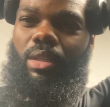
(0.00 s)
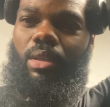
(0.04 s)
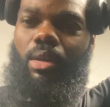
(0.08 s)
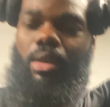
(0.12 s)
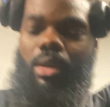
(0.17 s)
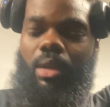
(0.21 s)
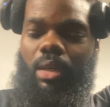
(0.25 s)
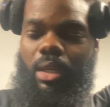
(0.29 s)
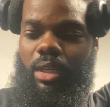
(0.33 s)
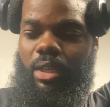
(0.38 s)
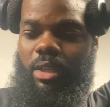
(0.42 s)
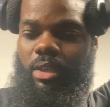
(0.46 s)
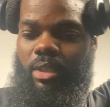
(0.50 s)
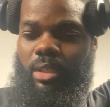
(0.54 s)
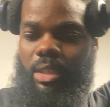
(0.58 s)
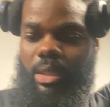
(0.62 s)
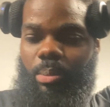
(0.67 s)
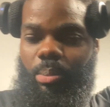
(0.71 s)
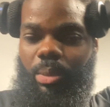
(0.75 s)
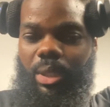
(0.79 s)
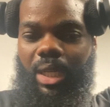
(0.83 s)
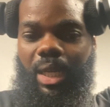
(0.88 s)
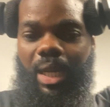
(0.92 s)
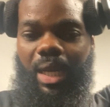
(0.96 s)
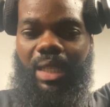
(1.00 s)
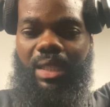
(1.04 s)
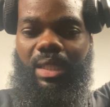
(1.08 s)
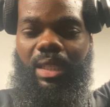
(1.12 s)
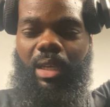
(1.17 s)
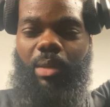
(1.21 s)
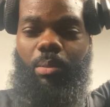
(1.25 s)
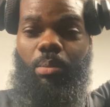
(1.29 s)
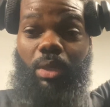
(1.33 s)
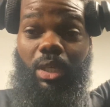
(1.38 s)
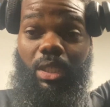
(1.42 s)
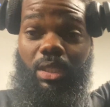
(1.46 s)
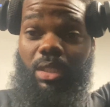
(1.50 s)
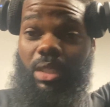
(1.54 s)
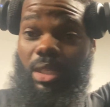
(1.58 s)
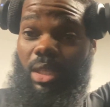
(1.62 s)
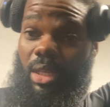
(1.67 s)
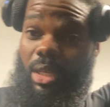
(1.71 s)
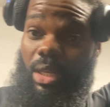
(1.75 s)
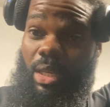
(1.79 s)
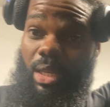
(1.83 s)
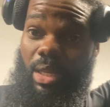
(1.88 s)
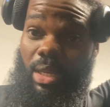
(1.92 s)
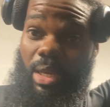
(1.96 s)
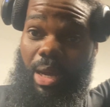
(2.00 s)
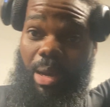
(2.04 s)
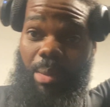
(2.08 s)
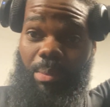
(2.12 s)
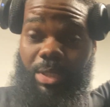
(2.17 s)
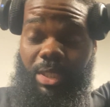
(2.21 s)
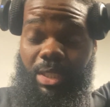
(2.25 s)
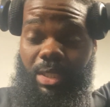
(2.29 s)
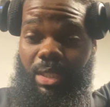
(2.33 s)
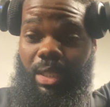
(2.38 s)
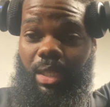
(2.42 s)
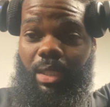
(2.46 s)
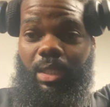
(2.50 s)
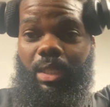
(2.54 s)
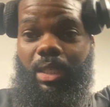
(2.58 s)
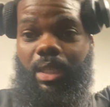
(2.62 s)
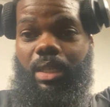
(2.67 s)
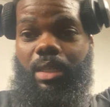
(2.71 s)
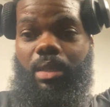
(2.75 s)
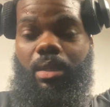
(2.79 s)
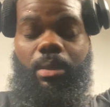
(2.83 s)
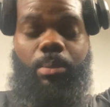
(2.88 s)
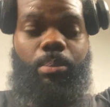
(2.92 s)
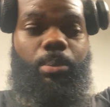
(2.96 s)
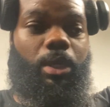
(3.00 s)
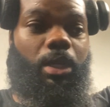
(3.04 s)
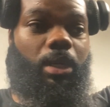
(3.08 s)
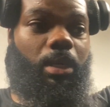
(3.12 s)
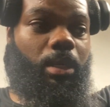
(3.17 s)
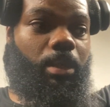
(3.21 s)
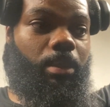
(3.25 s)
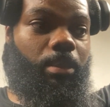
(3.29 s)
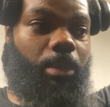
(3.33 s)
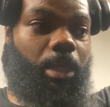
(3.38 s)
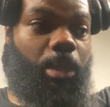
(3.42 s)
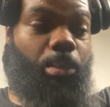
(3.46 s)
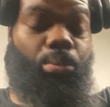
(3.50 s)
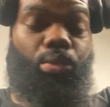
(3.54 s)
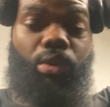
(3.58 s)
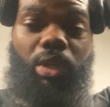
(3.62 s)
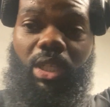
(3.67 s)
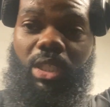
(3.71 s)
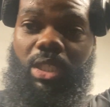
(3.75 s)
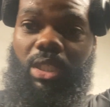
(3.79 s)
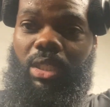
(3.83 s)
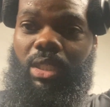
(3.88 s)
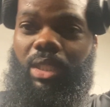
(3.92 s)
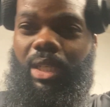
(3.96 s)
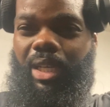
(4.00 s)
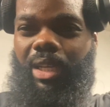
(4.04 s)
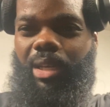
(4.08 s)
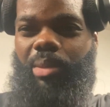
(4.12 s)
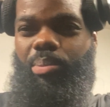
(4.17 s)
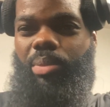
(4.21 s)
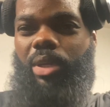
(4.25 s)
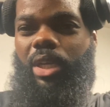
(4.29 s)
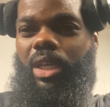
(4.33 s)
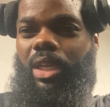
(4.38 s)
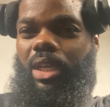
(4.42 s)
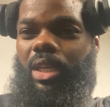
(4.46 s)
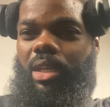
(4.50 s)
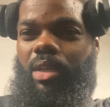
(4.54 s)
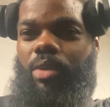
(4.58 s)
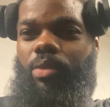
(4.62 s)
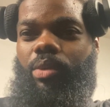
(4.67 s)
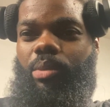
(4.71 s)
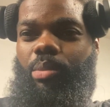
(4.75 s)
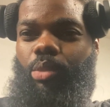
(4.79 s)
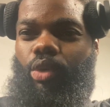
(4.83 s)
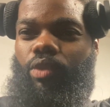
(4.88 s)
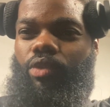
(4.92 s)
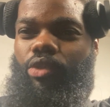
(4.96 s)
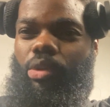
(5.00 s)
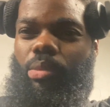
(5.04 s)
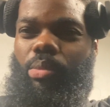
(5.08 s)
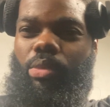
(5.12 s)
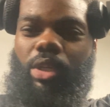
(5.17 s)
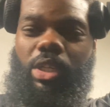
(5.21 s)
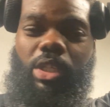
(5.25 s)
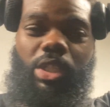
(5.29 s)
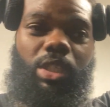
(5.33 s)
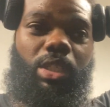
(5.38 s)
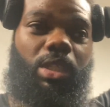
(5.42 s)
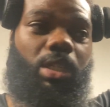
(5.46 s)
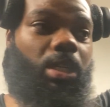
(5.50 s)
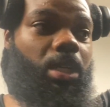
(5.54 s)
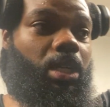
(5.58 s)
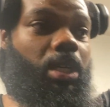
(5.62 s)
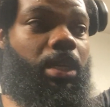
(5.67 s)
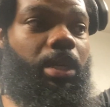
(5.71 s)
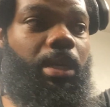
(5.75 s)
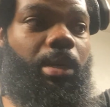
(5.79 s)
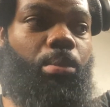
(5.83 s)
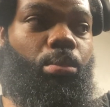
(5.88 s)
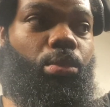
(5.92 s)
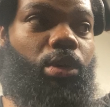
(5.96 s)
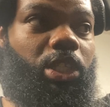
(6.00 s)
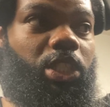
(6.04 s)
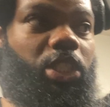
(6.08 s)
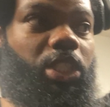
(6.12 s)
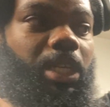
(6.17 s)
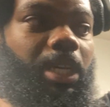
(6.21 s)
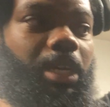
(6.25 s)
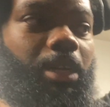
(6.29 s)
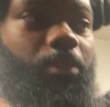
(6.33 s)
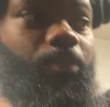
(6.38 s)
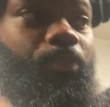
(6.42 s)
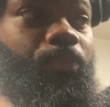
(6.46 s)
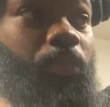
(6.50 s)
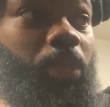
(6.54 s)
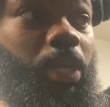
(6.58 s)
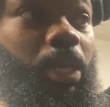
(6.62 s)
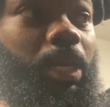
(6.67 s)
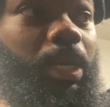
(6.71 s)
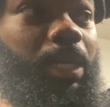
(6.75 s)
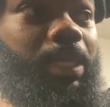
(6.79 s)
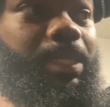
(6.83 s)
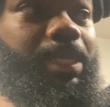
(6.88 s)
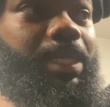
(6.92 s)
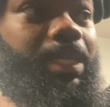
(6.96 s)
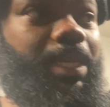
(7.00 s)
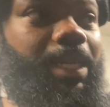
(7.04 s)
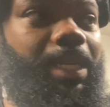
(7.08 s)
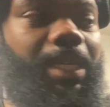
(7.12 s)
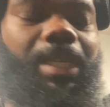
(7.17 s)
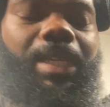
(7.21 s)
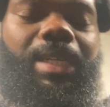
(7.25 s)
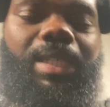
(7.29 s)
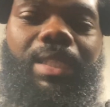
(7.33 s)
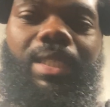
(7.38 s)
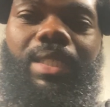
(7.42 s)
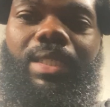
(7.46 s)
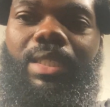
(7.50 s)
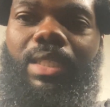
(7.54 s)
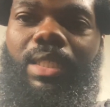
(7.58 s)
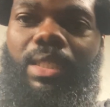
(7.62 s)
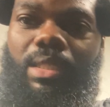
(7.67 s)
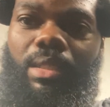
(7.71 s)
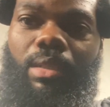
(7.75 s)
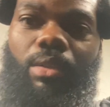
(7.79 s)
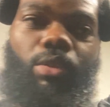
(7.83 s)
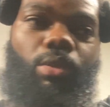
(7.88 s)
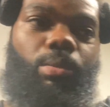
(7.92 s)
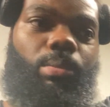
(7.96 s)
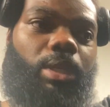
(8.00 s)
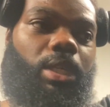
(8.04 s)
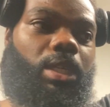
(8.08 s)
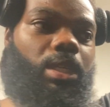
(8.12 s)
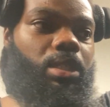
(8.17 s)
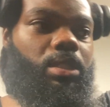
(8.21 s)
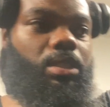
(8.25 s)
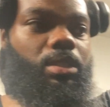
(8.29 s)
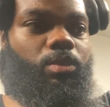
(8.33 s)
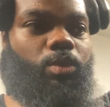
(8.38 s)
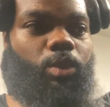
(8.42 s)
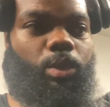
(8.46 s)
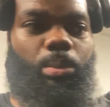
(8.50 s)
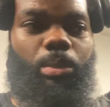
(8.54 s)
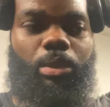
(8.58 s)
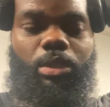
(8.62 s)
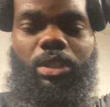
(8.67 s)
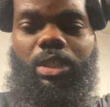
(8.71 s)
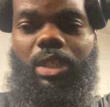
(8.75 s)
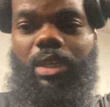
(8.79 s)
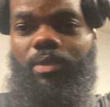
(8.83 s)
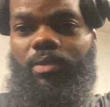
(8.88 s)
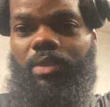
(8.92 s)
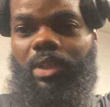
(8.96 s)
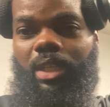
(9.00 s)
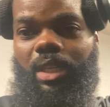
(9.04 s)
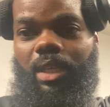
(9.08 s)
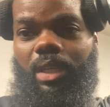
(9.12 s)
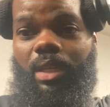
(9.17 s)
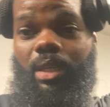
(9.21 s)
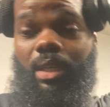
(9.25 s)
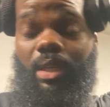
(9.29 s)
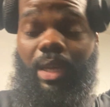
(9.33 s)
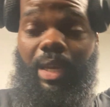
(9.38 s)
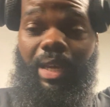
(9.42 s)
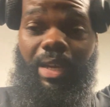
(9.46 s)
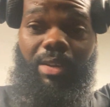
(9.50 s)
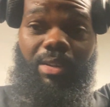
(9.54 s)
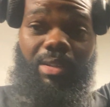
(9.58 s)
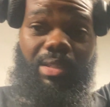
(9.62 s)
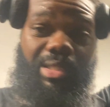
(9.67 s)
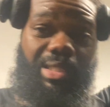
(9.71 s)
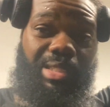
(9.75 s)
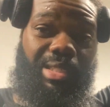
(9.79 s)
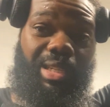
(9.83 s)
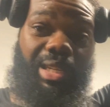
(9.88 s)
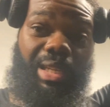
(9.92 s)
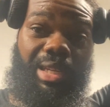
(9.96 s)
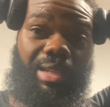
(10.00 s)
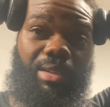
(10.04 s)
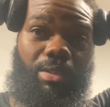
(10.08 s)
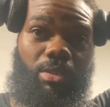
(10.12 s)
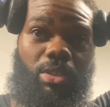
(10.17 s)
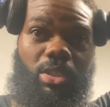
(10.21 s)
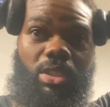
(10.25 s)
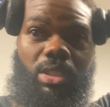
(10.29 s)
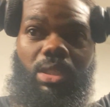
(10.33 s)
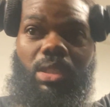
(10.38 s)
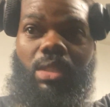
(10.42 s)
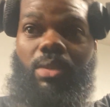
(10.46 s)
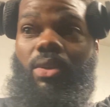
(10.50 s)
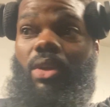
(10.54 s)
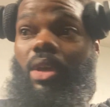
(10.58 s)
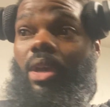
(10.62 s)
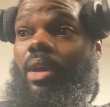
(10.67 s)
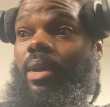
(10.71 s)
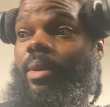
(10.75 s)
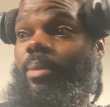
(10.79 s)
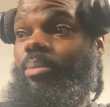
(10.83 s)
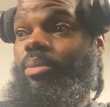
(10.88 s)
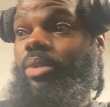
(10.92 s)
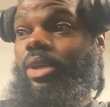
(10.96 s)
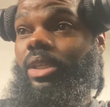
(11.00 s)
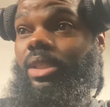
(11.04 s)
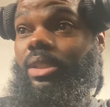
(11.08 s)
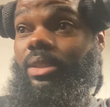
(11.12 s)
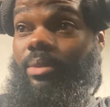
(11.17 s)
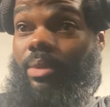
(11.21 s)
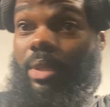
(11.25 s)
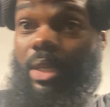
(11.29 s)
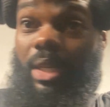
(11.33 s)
dog hair in it, but not that much. I'm gonna just have to get a, um, a brush, like a pet hair remover brush and brush it out. I did kind of hit the seats a little bit because it was most definitely hair just laying on the seat. But